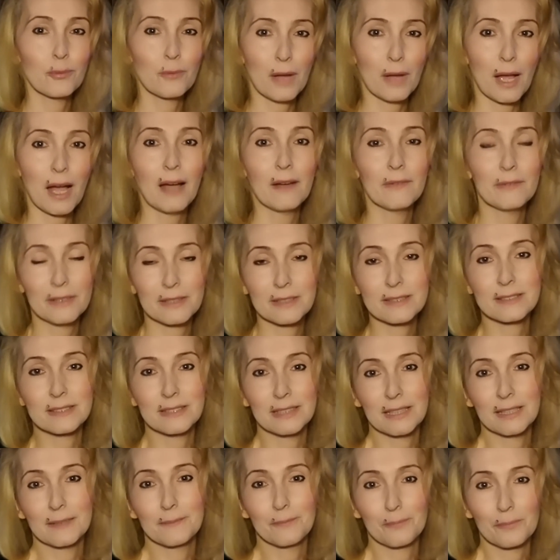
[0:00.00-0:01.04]

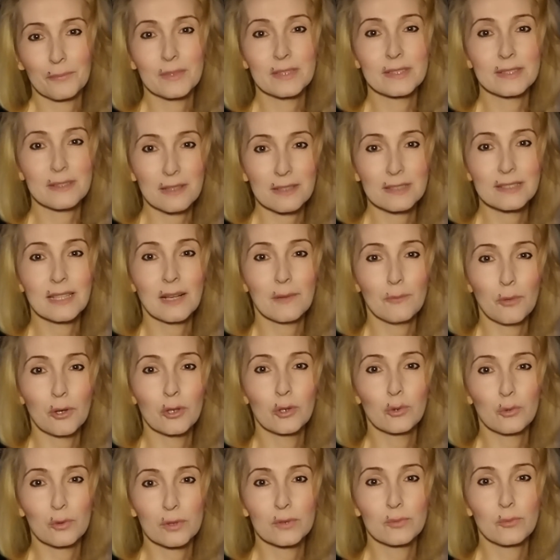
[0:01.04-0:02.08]
Obviously, someone
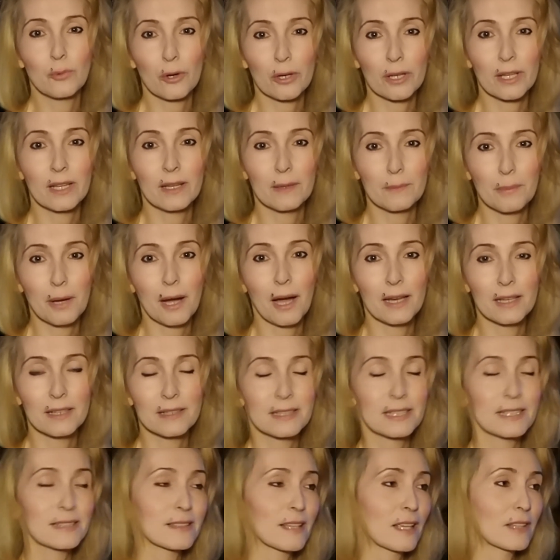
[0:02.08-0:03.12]
who was working in
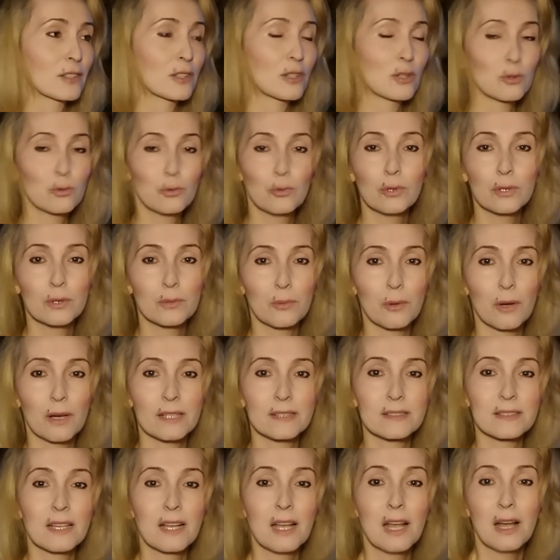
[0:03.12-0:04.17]
politics, I don't know who it
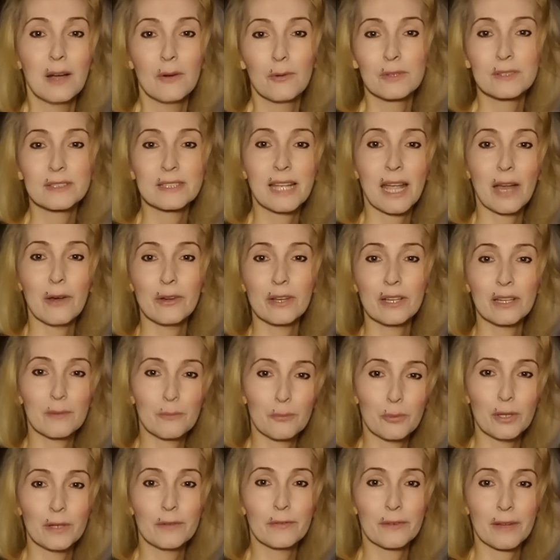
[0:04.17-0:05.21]
was carrying a
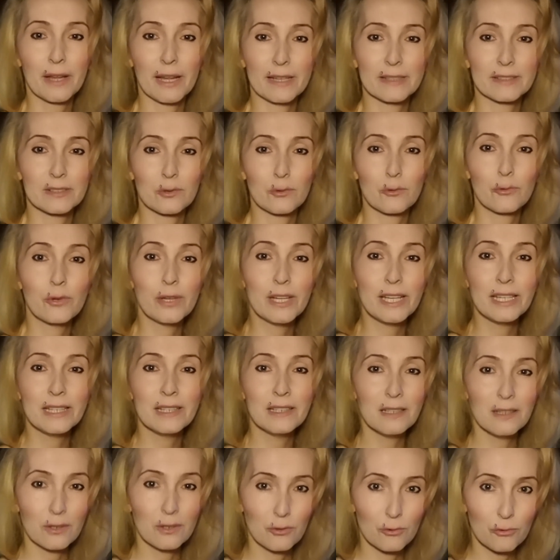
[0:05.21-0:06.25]
briefcase, a
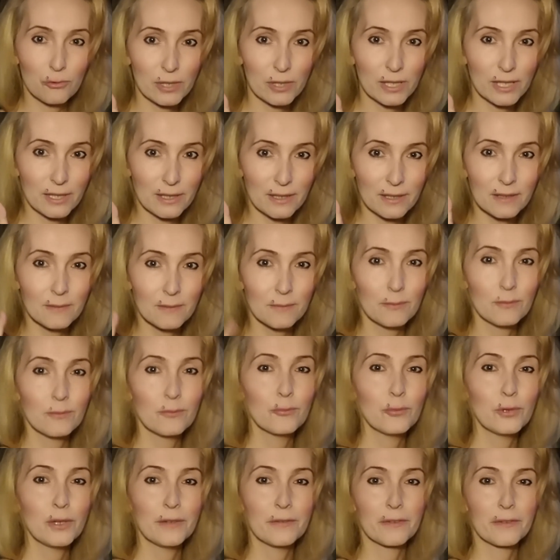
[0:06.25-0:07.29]
green
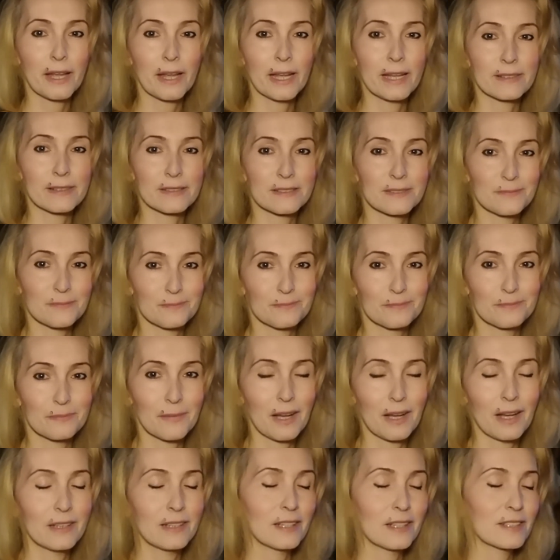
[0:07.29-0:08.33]
briefcase
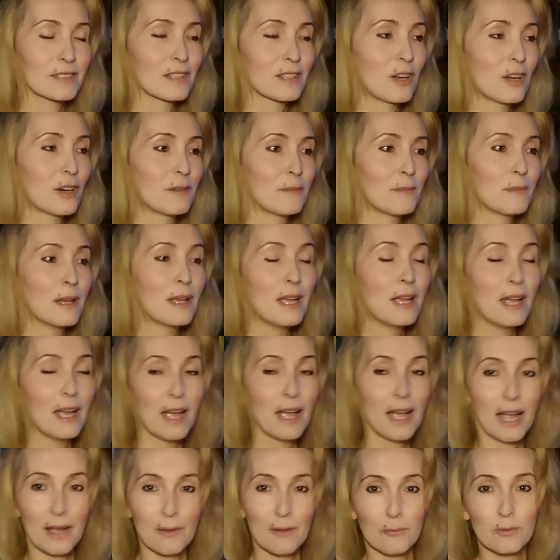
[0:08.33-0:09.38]
under his arm,
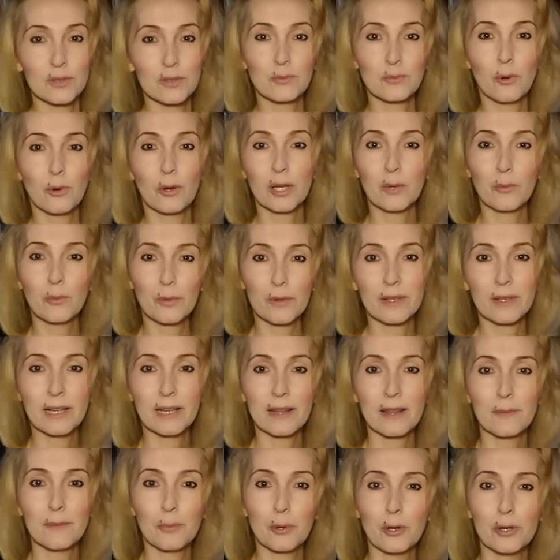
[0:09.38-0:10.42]
and was walking with
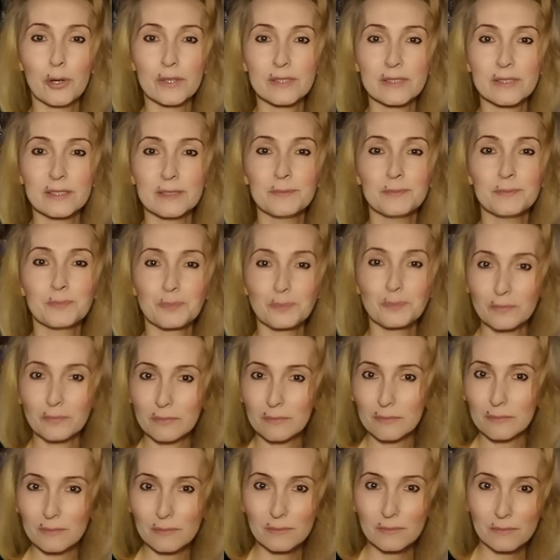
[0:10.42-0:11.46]
another person
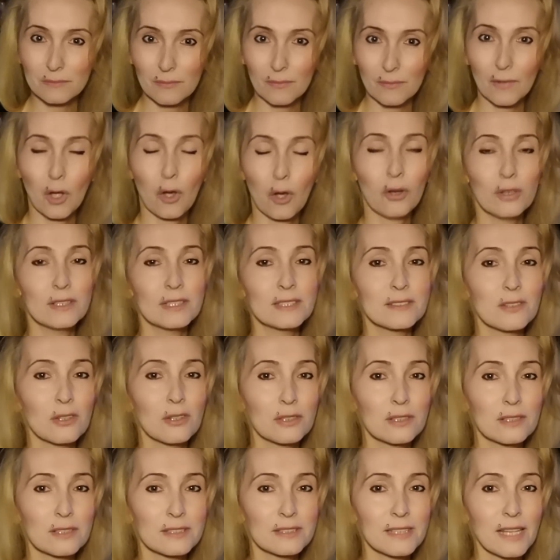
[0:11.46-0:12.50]
on
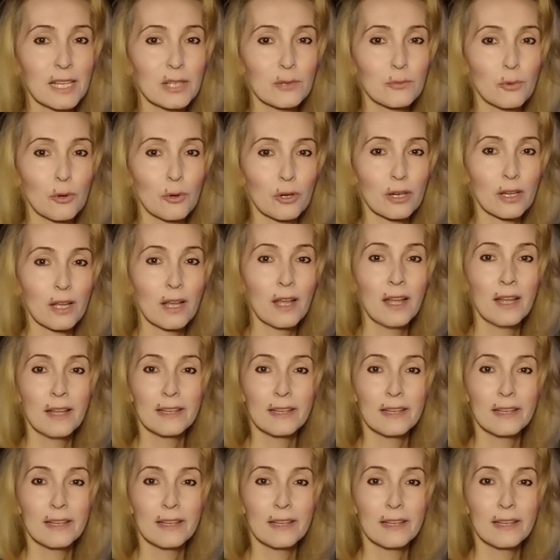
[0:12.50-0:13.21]
the sidewalk.